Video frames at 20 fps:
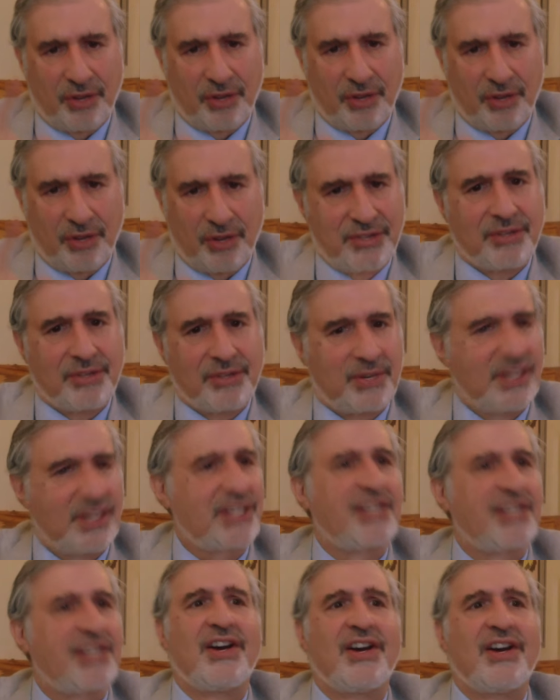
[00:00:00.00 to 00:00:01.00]
all of you are
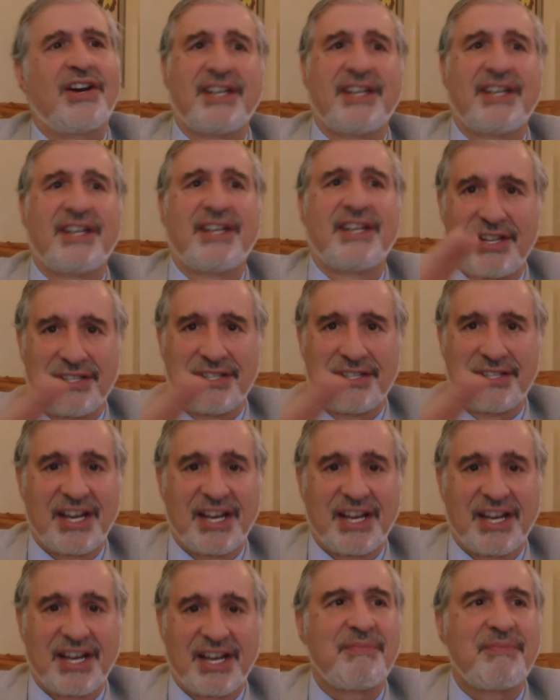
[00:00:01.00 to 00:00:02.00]
working on
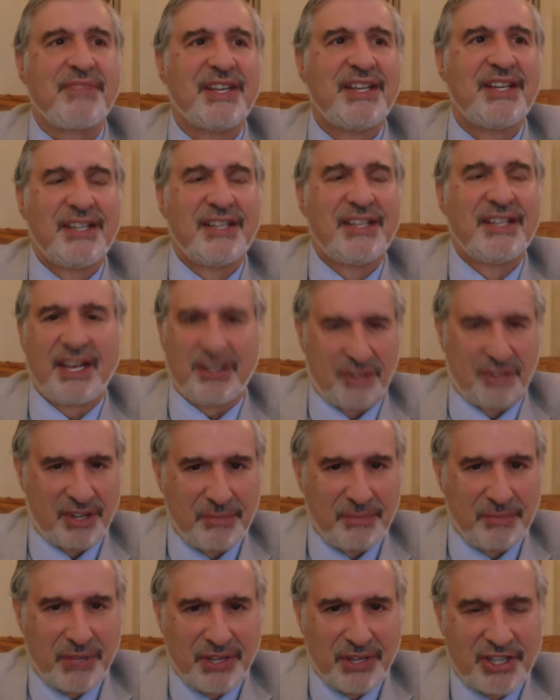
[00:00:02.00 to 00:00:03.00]
time and
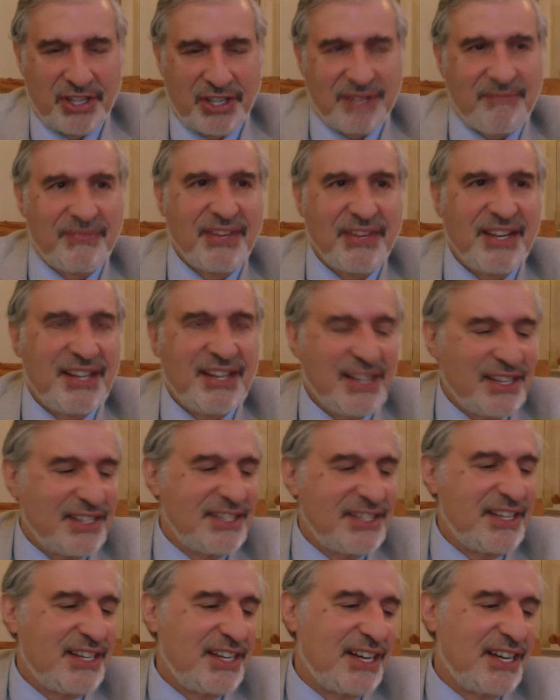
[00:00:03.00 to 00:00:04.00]
on budget.
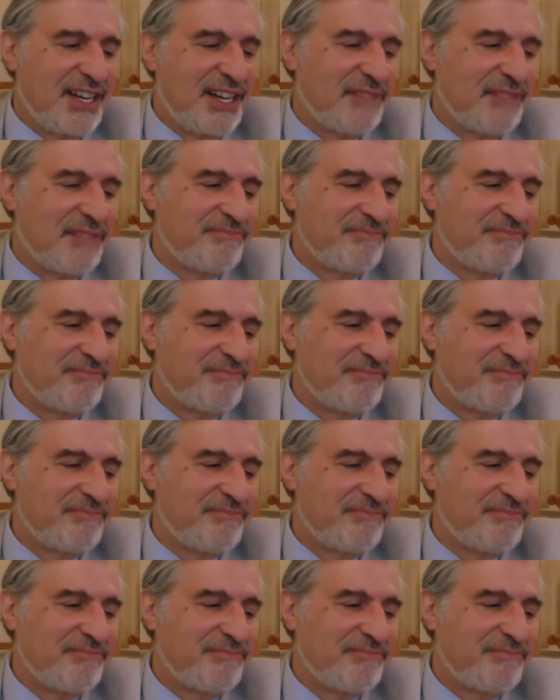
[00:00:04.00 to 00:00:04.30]
The